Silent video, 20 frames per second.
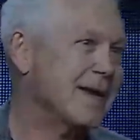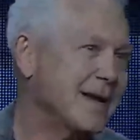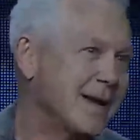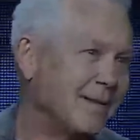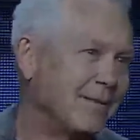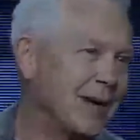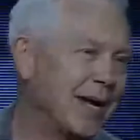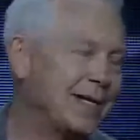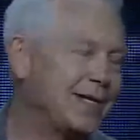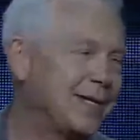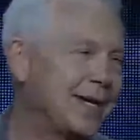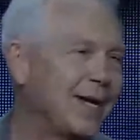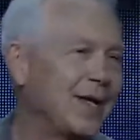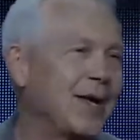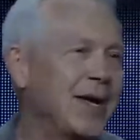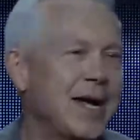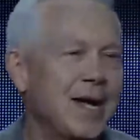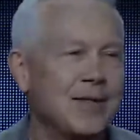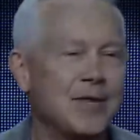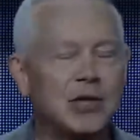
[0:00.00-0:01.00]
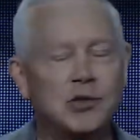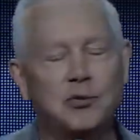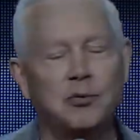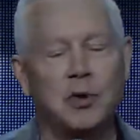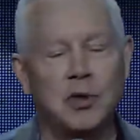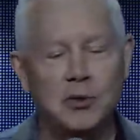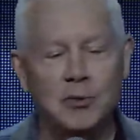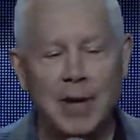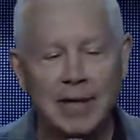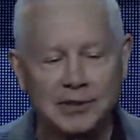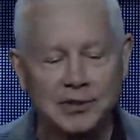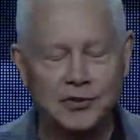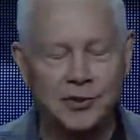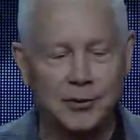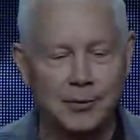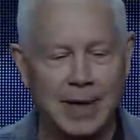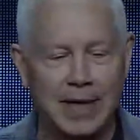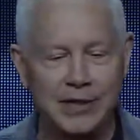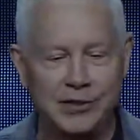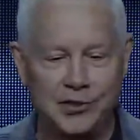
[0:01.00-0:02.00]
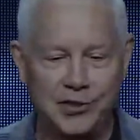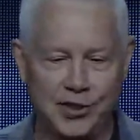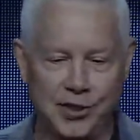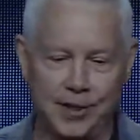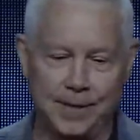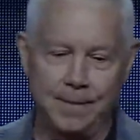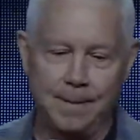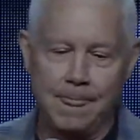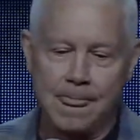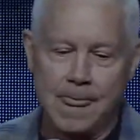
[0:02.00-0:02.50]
But this word restoration